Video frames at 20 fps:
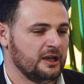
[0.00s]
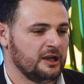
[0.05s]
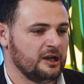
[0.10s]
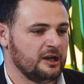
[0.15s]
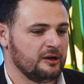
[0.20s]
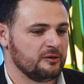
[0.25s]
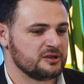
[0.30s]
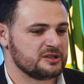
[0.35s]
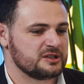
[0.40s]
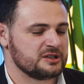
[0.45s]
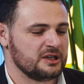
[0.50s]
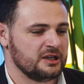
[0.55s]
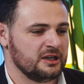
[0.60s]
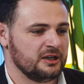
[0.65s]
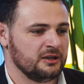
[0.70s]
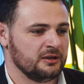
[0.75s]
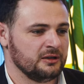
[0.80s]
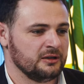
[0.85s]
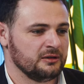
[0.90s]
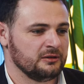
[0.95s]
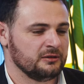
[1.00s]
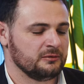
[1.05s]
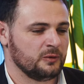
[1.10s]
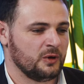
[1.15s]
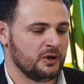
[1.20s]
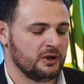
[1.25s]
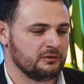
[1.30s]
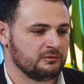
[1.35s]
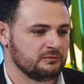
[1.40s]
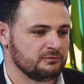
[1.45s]
I would say,
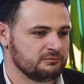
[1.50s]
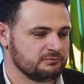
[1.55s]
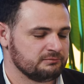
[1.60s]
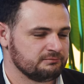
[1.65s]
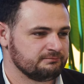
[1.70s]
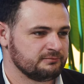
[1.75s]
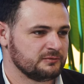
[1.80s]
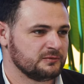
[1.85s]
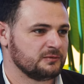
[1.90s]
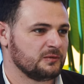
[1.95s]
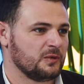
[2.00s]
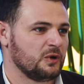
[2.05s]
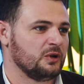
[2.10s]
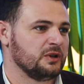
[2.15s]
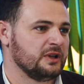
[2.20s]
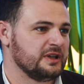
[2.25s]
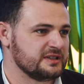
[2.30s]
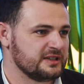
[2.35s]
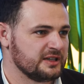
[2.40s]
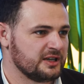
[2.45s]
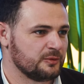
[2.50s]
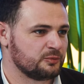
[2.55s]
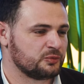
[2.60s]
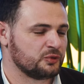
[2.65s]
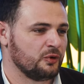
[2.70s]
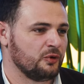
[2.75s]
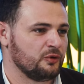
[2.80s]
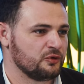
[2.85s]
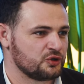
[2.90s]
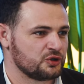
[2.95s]
one holistic
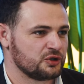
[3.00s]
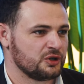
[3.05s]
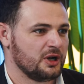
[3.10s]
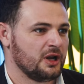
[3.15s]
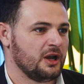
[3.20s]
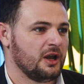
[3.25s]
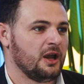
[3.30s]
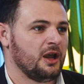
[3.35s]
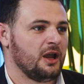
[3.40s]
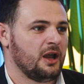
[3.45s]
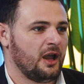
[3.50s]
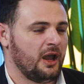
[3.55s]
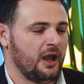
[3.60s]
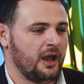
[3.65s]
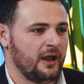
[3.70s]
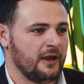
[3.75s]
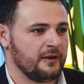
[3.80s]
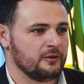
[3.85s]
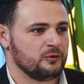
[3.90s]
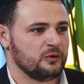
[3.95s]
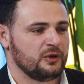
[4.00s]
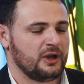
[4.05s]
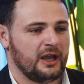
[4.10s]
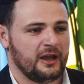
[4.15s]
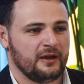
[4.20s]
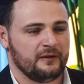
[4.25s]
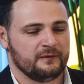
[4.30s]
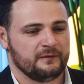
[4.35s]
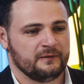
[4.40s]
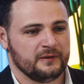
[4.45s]
approach, and to
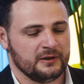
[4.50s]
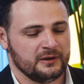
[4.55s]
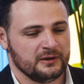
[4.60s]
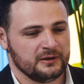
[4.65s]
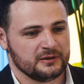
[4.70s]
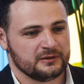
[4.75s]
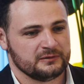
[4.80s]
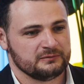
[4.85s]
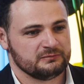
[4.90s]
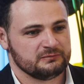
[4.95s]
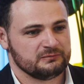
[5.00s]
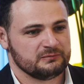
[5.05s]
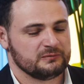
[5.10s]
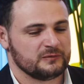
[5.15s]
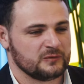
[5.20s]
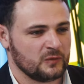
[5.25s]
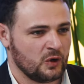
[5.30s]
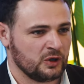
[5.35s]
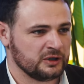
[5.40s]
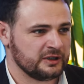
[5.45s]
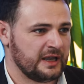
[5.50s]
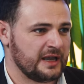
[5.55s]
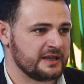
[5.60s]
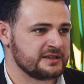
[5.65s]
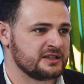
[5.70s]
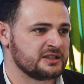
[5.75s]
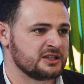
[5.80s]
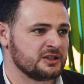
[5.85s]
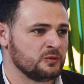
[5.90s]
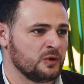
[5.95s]
have all the
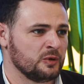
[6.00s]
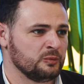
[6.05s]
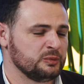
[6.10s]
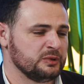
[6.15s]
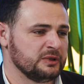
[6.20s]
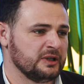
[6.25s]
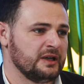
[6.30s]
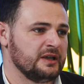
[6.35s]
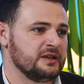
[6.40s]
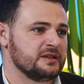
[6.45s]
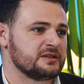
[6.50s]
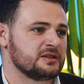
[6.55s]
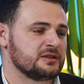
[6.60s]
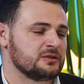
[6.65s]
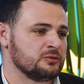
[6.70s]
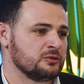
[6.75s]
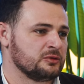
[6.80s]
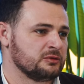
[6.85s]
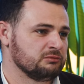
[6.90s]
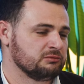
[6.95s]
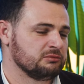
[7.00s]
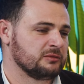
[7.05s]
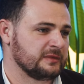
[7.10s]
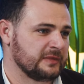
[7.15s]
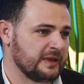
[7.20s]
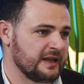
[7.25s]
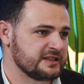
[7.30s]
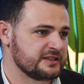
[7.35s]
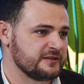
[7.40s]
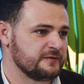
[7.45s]
assets in one place, to
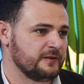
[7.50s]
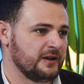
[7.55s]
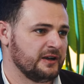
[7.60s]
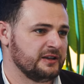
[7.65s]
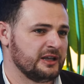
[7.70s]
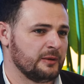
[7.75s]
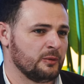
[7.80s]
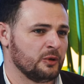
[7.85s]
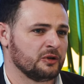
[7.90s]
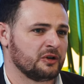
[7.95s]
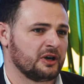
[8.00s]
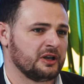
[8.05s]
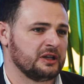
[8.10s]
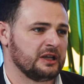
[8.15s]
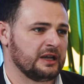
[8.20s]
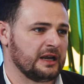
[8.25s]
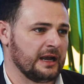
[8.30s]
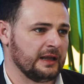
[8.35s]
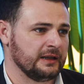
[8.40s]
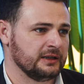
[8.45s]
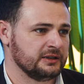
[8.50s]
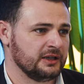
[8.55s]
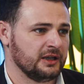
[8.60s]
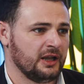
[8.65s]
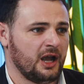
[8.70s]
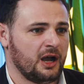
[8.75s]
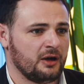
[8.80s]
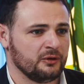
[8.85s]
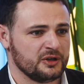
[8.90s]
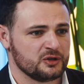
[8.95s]
classify them on criticality and
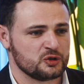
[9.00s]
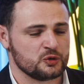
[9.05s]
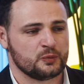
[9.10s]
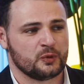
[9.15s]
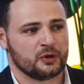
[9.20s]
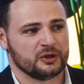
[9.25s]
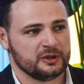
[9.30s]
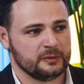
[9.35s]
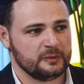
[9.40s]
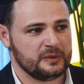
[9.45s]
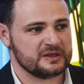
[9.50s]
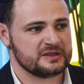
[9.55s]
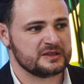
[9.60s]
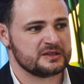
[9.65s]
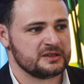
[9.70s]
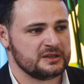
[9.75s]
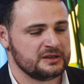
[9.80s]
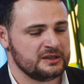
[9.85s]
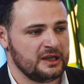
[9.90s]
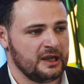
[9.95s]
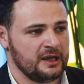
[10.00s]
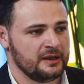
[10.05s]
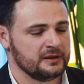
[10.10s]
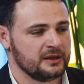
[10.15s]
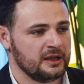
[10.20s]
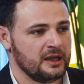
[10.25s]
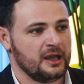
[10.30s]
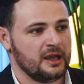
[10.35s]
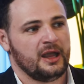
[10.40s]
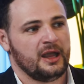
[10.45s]
how they support the business in the end,
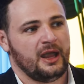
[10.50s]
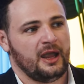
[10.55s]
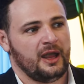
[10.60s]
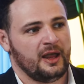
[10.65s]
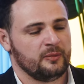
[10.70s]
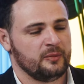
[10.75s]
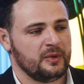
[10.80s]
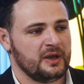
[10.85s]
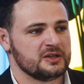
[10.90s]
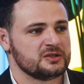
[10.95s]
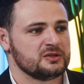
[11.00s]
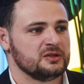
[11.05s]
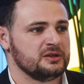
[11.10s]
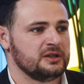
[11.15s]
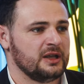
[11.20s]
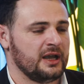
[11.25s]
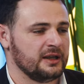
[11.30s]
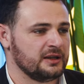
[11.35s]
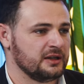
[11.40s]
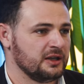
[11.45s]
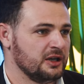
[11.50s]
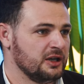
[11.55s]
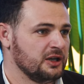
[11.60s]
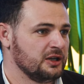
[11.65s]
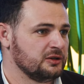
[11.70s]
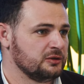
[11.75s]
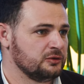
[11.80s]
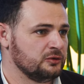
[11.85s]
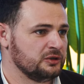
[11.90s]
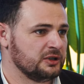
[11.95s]
and based on that,
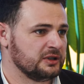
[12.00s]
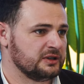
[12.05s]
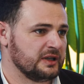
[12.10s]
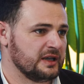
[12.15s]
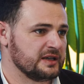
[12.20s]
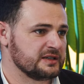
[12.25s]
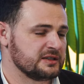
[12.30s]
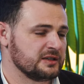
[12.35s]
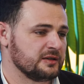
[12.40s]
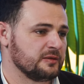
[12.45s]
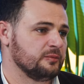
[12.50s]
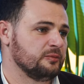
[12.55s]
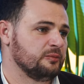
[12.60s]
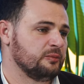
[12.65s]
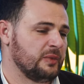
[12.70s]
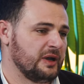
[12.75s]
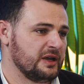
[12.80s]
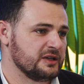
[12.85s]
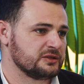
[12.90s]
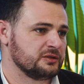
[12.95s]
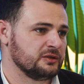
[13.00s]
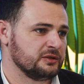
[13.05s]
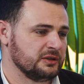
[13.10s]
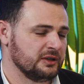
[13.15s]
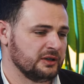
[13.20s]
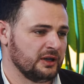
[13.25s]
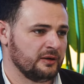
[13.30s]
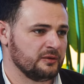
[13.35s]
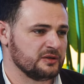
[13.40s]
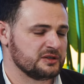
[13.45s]
do the testing based on
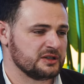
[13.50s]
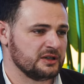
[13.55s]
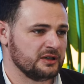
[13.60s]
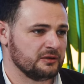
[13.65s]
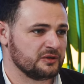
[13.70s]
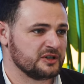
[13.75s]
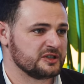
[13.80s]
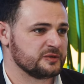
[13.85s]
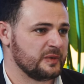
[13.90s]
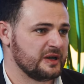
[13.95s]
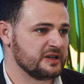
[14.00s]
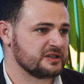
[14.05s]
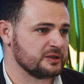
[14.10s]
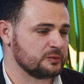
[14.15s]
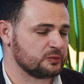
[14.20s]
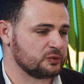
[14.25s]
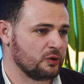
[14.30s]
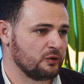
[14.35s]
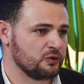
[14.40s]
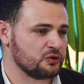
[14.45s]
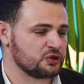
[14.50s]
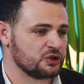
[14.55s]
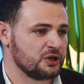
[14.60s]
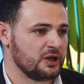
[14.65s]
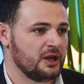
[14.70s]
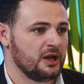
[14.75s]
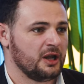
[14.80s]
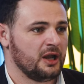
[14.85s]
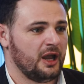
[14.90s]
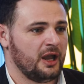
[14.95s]
the, I would say, risk-based approach,
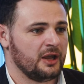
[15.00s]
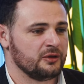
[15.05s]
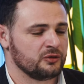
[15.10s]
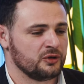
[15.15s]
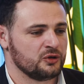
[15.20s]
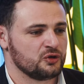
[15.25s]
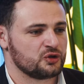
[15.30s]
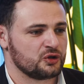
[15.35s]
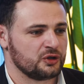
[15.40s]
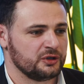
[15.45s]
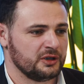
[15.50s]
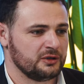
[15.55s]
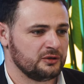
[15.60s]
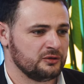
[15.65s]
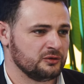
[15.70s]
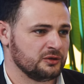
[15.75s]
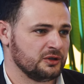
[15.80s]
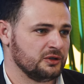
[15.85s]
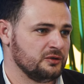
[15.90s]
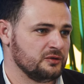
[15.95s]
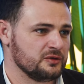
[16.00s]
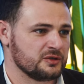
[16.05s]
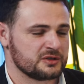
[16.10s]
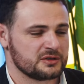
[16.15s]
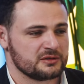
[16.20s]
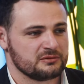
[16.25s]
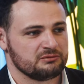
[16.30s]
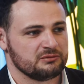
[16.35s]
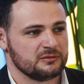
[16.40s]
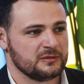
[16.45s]
and to ensure that you
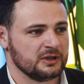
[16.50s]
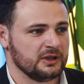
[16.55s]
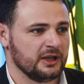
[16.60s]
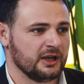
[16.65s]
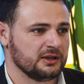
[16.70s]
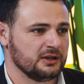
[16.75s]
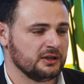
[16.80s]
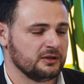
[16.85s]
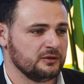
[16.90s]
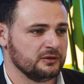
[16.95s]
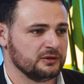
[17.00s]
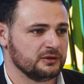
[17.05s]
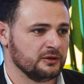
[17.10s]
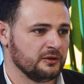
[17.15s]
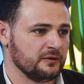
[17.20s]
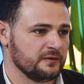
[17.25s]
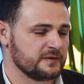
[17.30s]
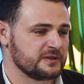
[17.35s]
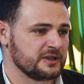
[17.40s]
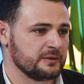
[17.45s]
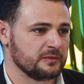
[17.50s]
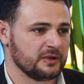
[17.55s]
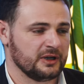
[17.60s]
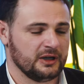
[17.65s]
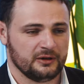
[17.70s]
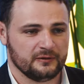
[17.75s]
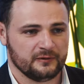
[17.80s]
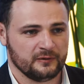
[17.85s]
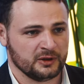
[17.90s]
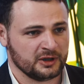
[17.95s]
reduce the likelihood of some
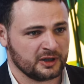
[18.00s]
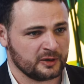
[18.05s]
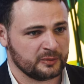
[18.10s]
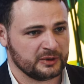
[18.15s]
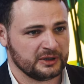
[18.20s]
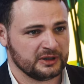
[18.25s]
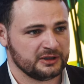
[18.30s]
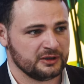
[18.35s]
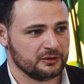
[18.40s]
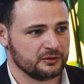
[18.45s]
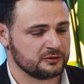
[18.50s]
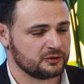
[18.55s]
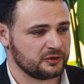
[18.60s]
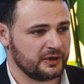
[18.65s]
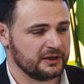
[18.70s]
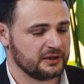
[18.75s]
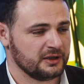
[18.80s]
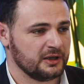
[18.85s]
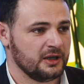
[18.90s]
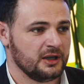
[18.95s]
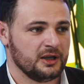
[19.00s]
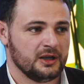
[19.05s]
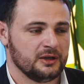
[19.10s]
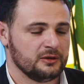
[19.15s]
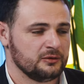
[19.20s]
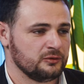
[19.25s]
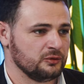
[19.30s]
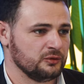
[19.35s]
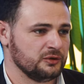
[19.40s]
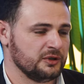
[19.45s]
kind of vulnerability or threat
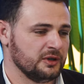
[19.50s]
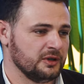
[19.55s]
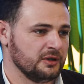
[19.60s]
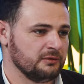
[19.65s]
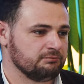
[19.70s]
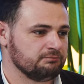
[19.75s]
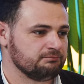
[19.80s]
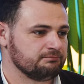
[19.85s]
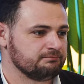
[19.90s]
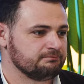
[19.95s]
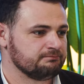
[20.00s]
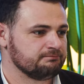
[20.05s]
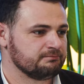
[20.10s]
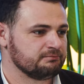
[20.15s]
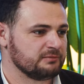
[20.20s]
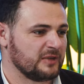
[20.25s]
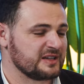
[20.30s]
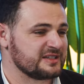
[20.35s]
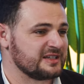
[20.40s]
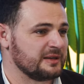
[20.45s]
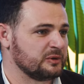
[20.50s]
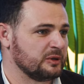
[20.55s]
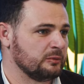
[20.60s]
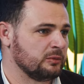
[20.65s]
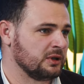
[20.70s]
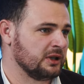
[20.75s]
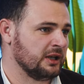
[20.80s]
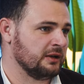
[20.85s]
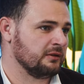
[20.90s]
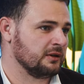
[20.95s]
to the
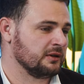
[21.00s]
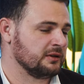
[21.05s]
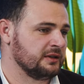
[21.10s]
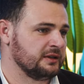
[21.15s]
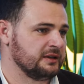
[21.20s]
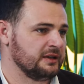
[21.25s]
acceptable level in